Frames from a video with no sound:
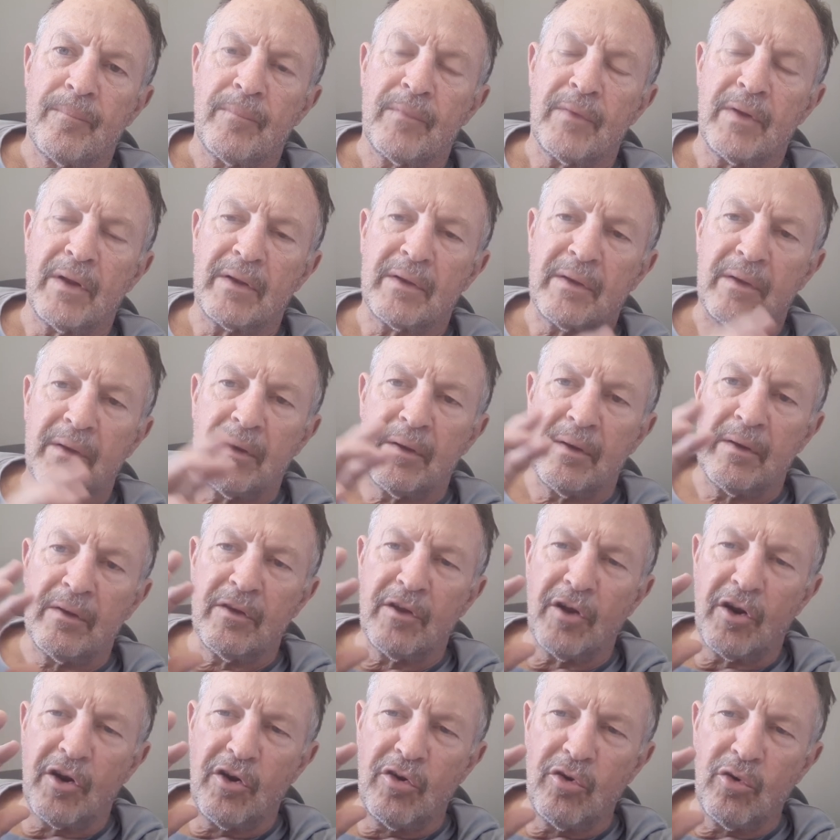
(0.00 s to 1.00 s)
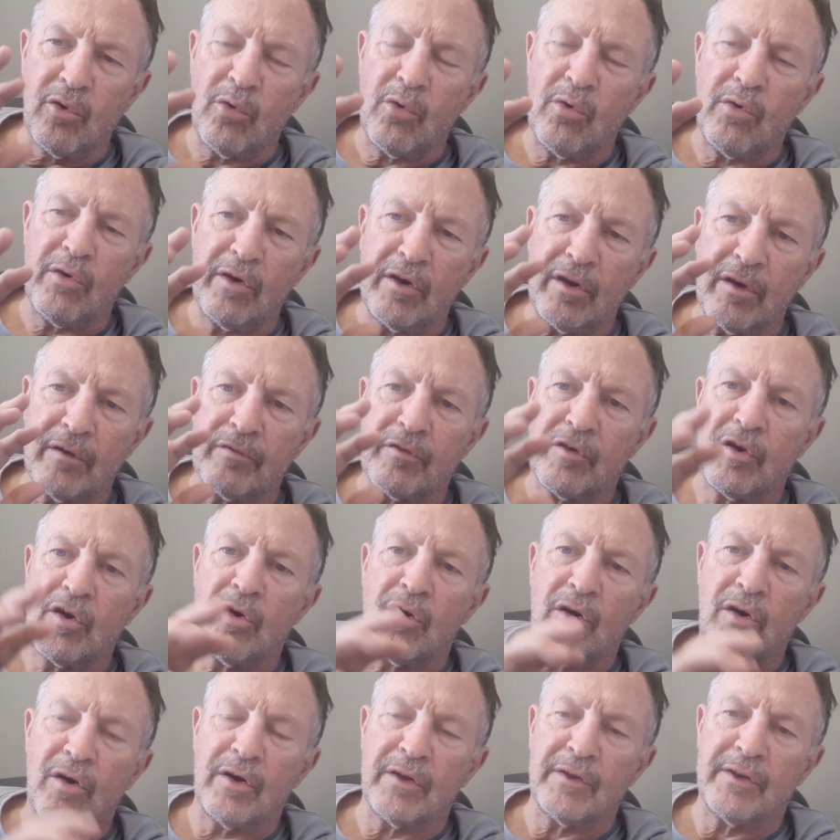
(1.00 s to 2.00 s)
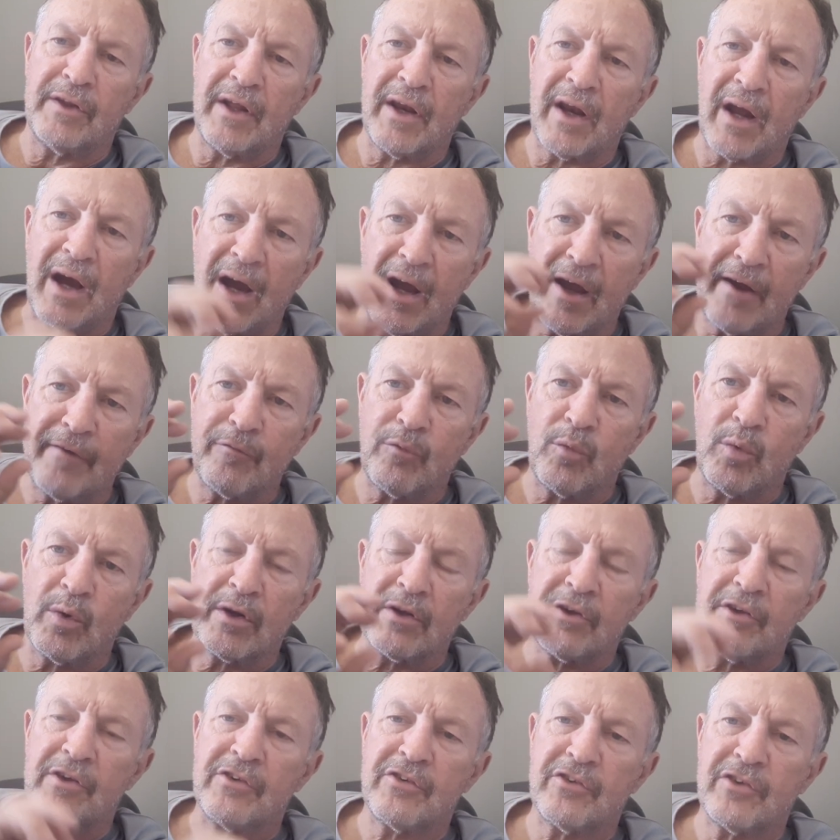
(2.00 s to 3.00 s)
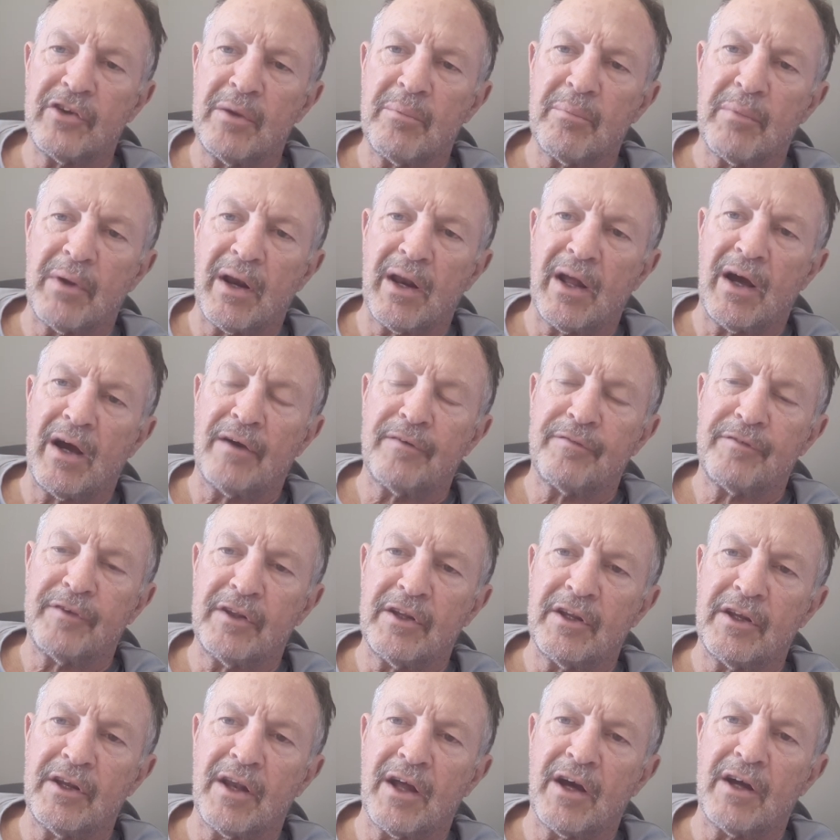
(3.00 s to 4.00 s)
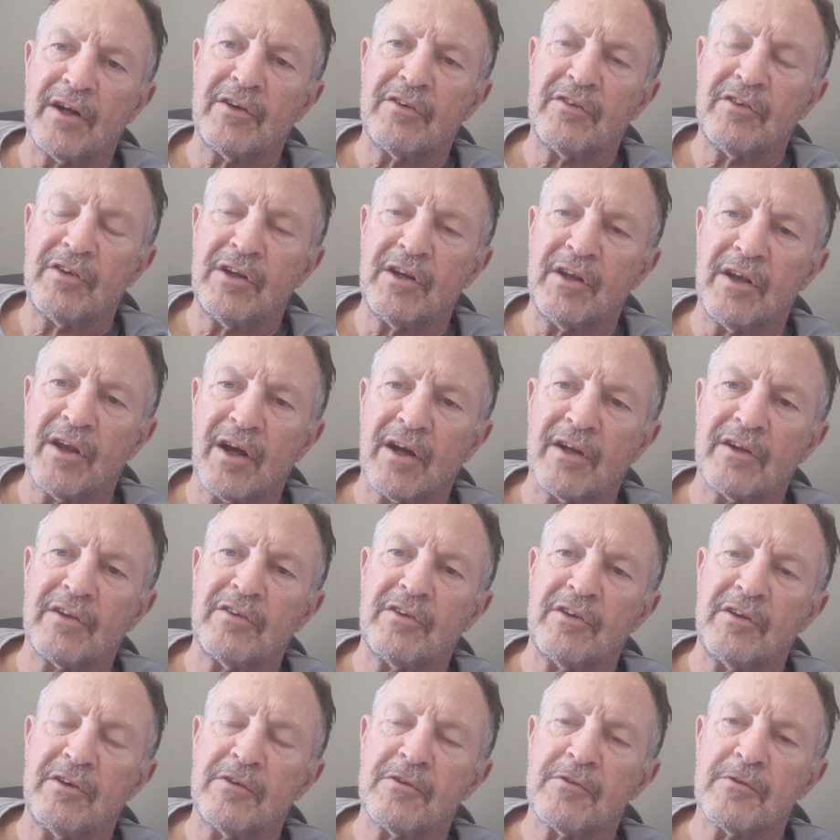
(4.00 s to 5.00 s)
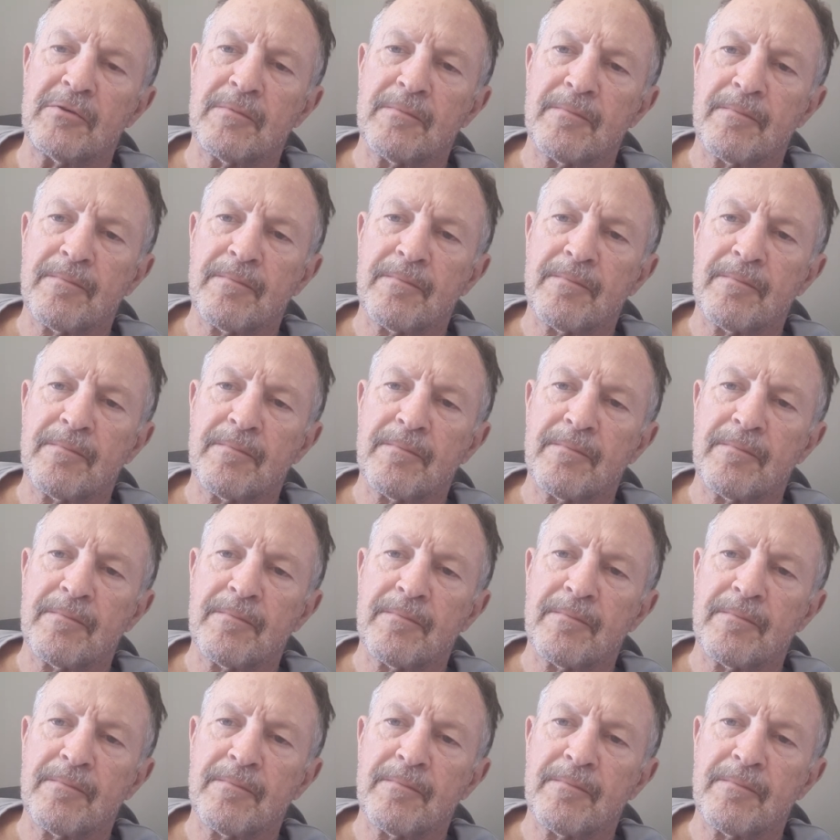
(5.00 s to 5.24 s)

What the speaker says: that the glory of God that I have witnessed in my life in the 1990s